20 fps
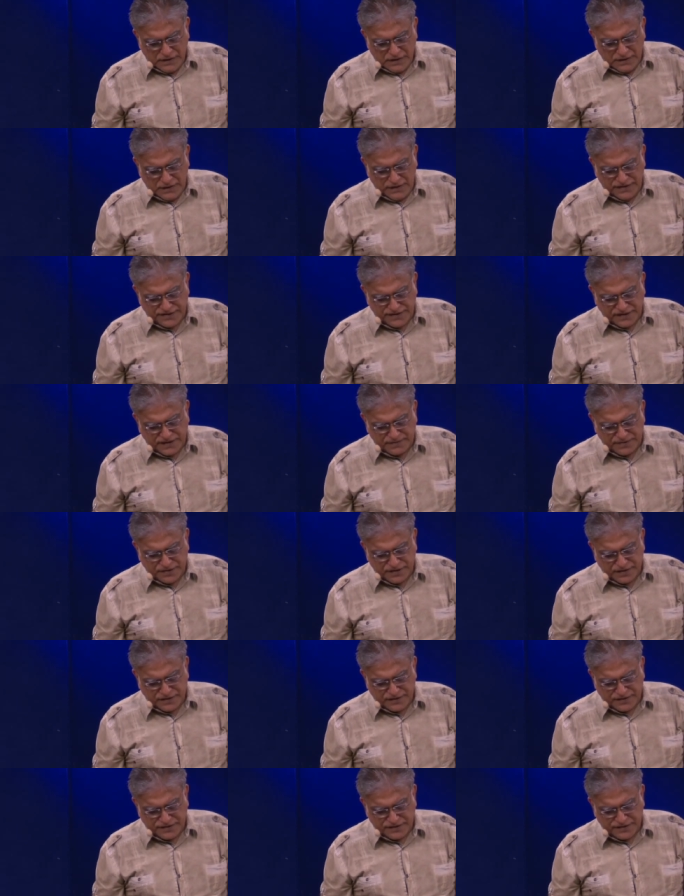These
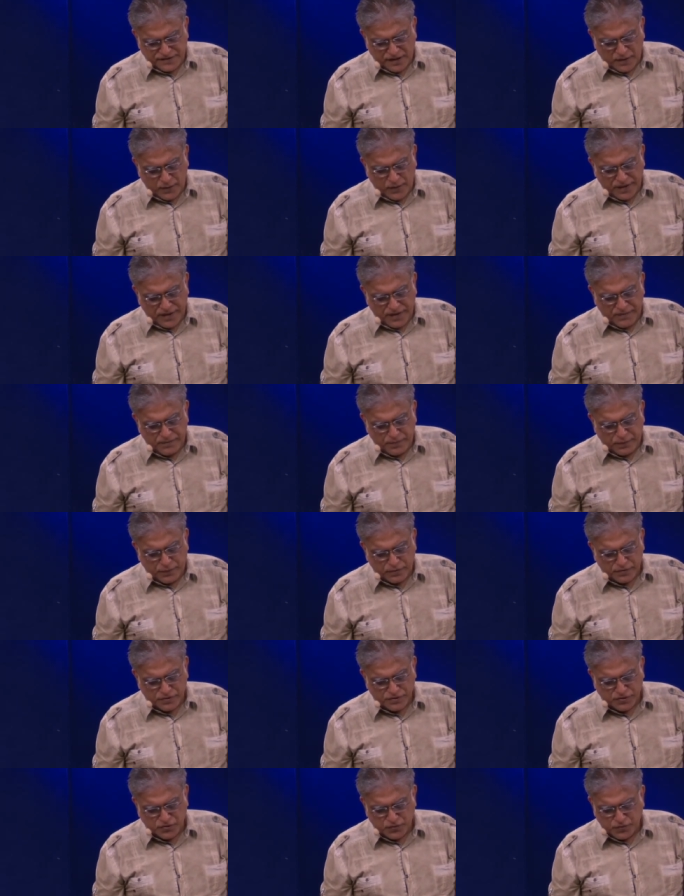scriptures are very
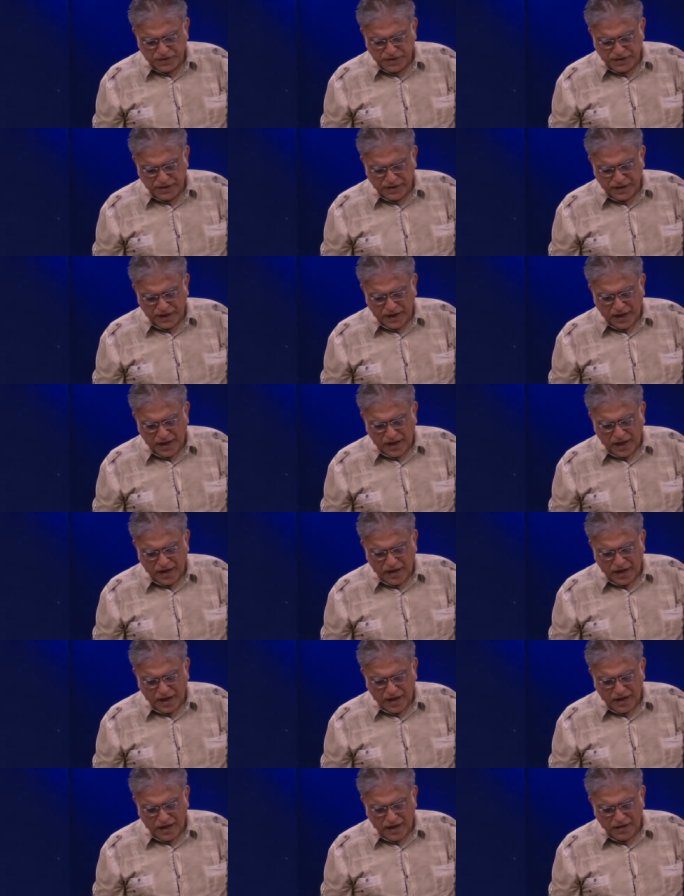important to me, and
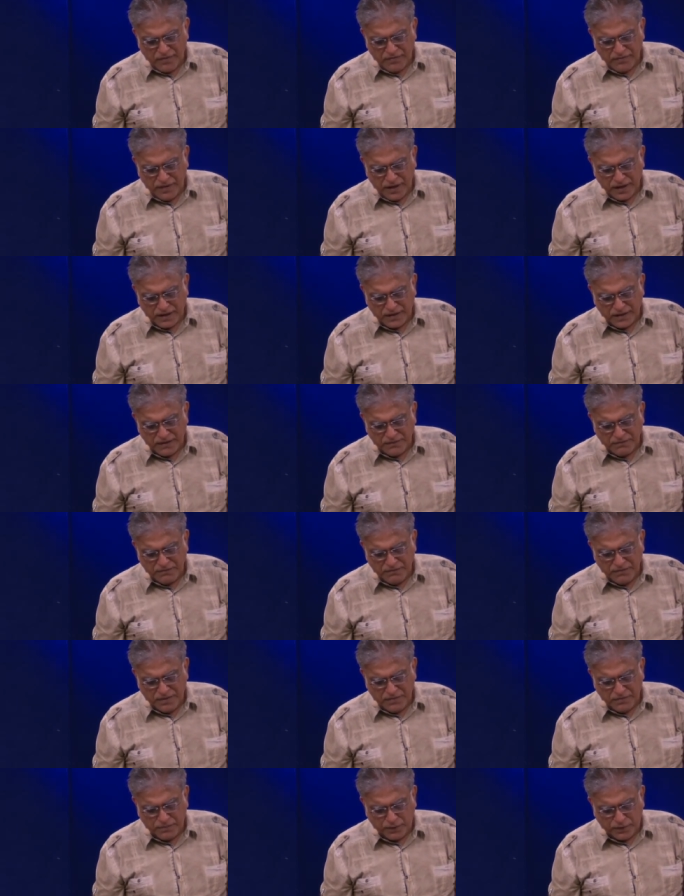I make them
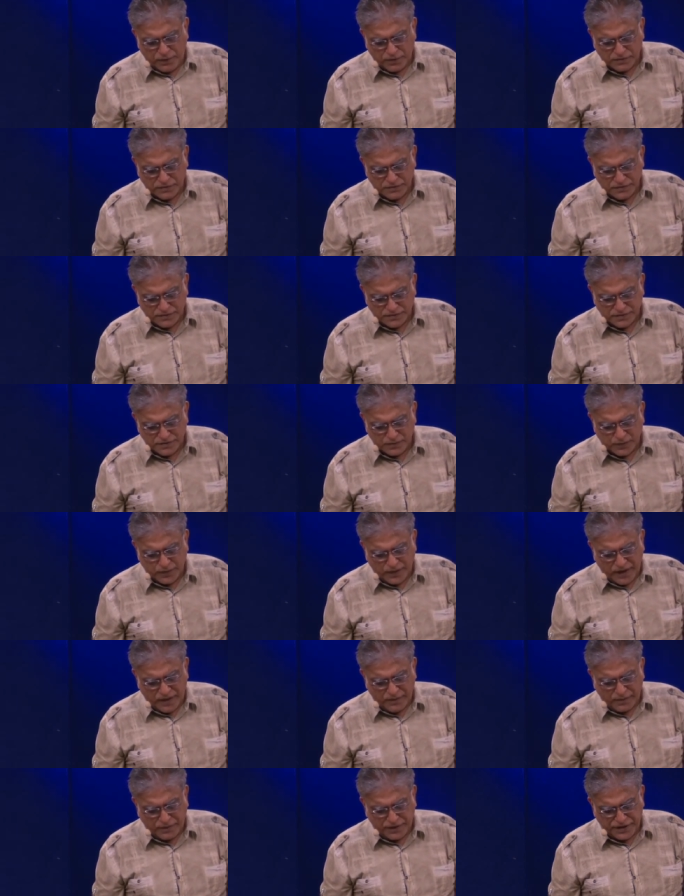important when
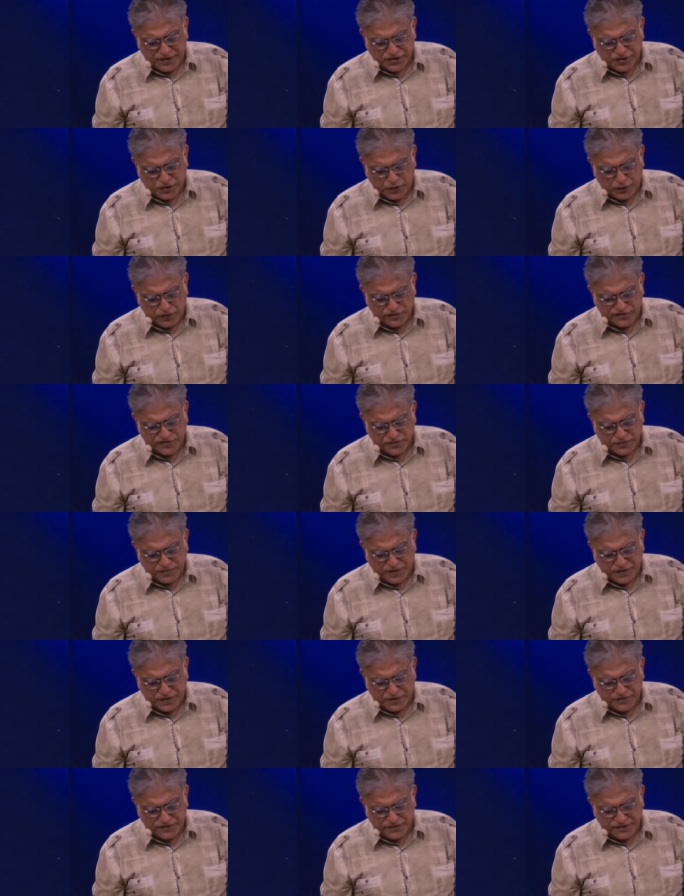I preach also,
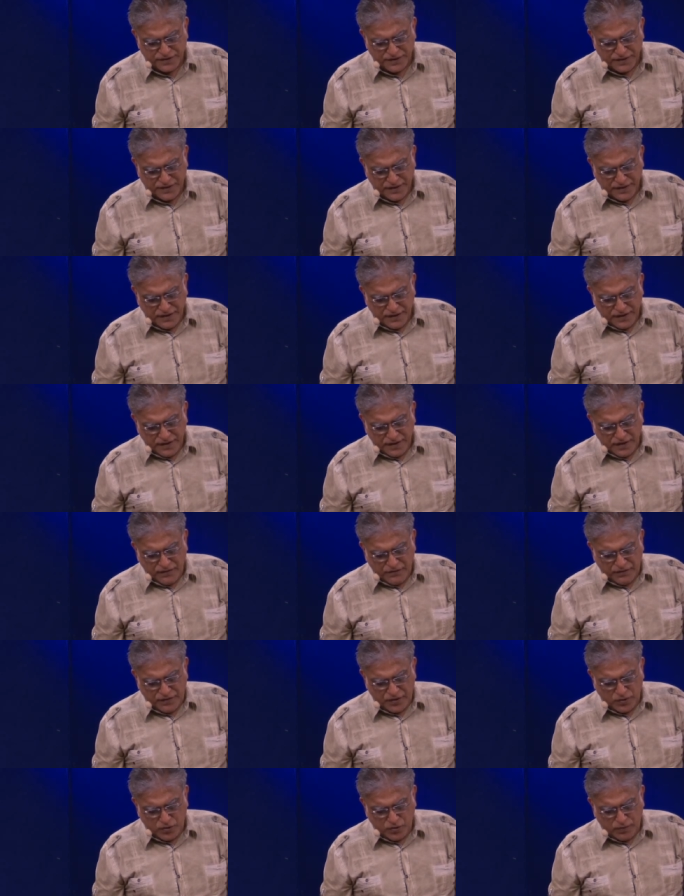because
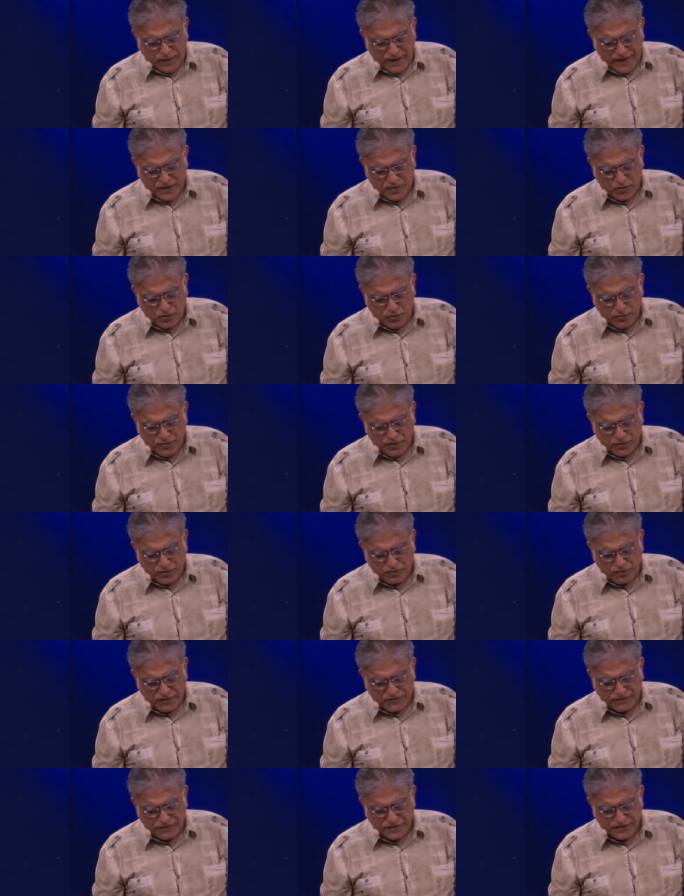when you go back home, you're going to
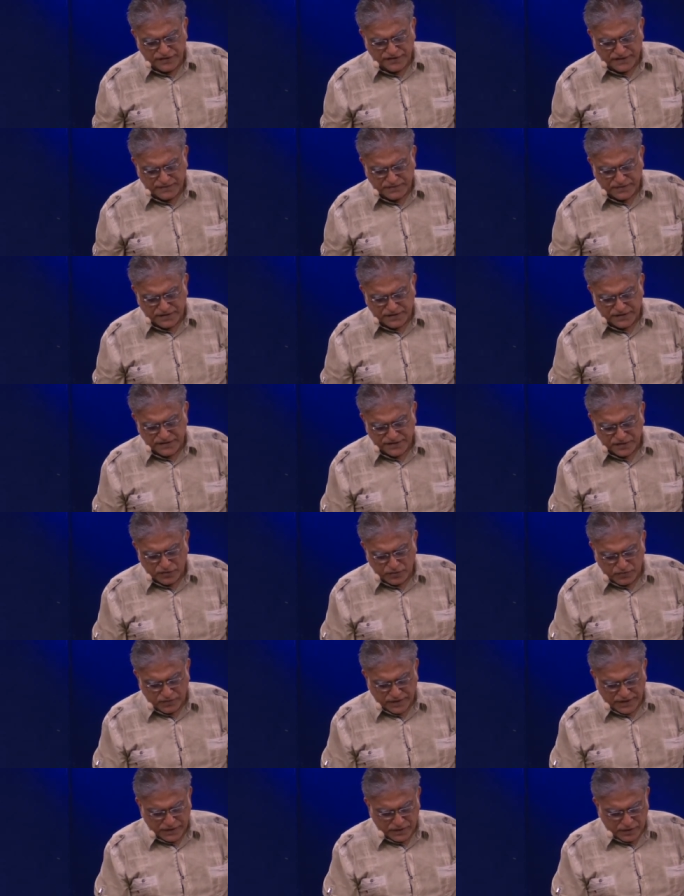refer these scriptures and say, oh
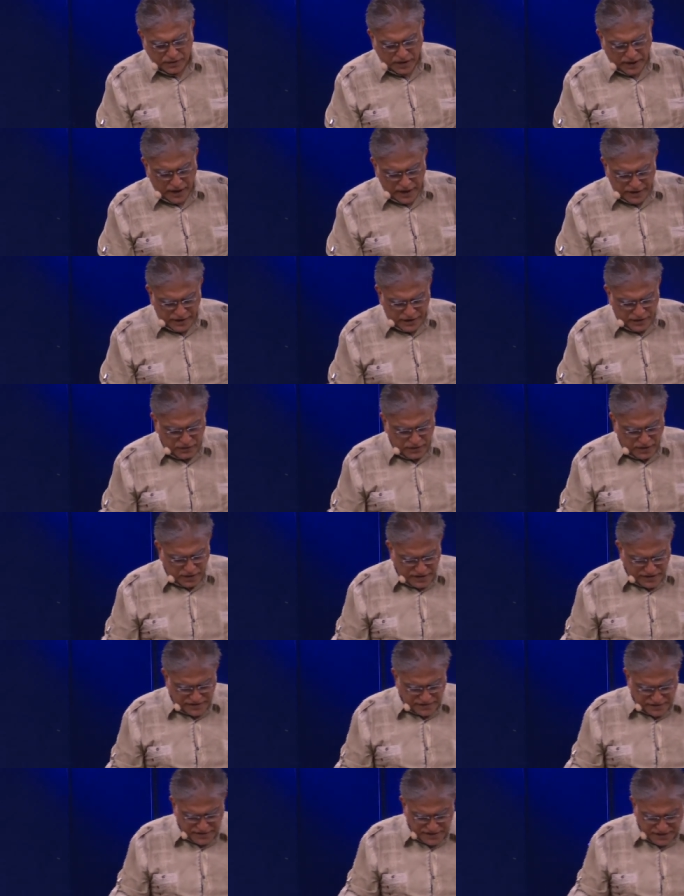my God, I didn't know that
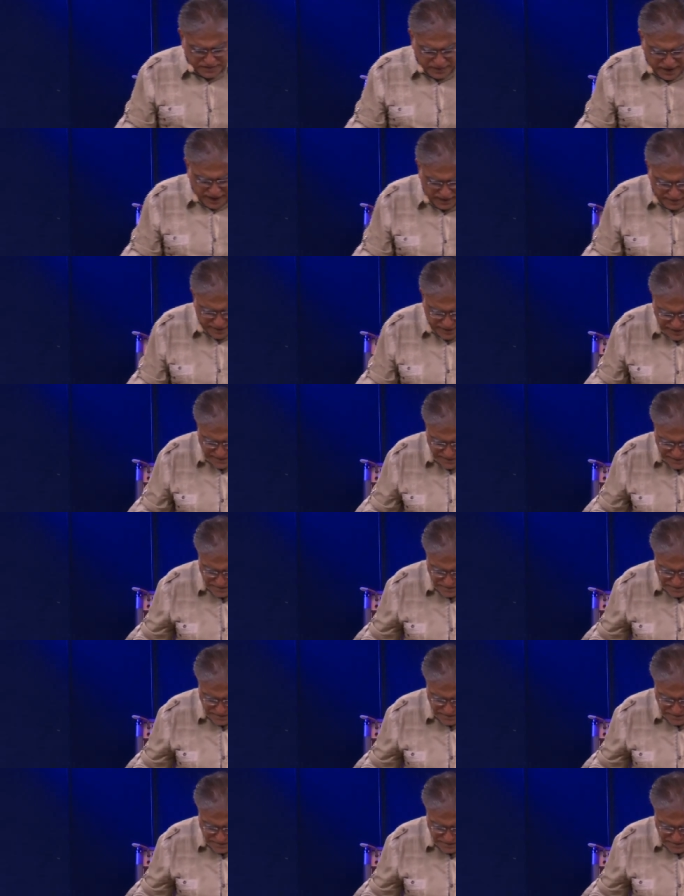this was in the Bible.